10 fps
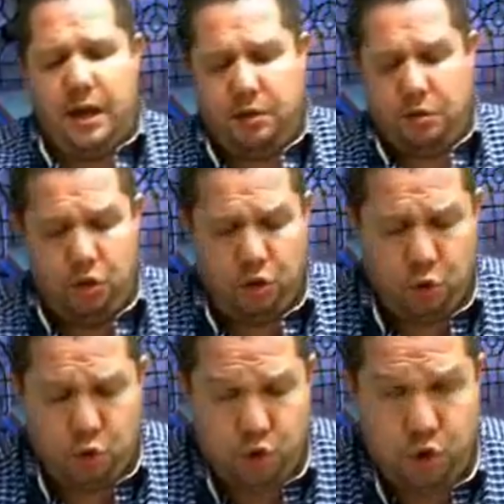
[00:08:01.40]
And
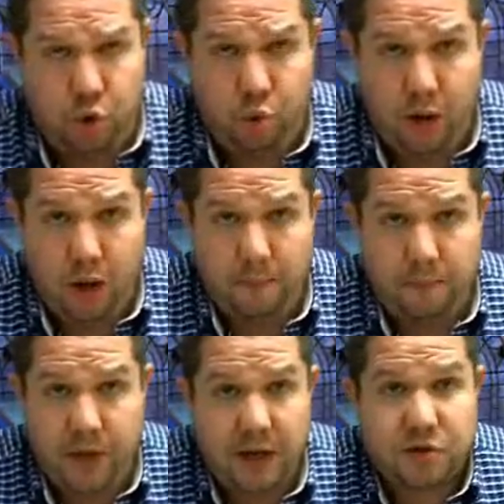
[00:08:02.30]

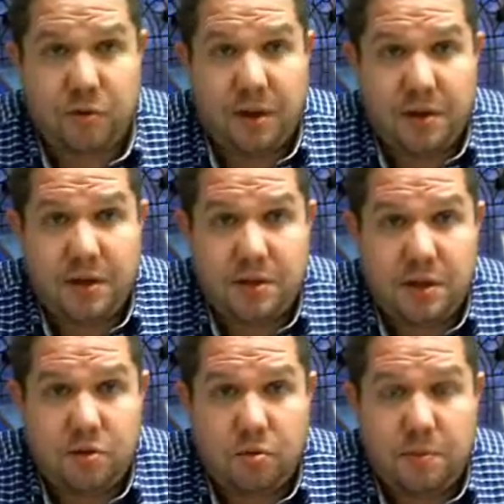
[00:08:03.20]
to illustrate this,
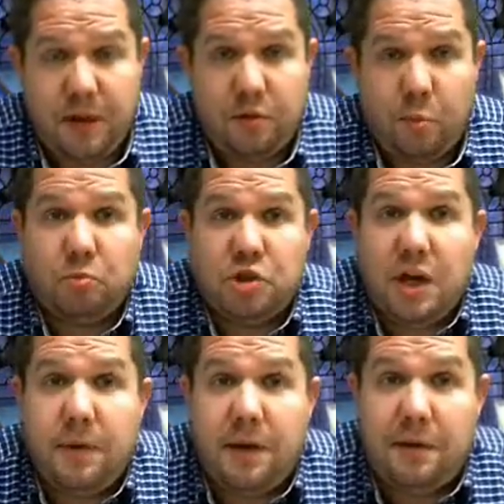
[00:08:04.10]
he talks about the Wilt
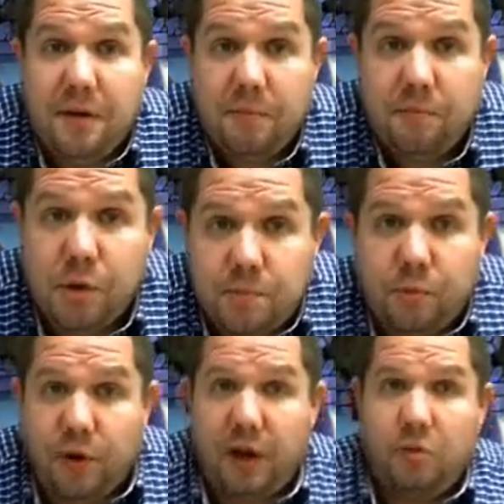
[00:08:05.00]
Chamberlain
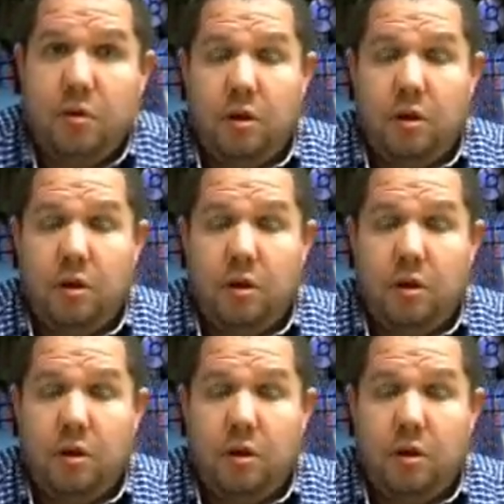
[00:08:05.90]
principle now.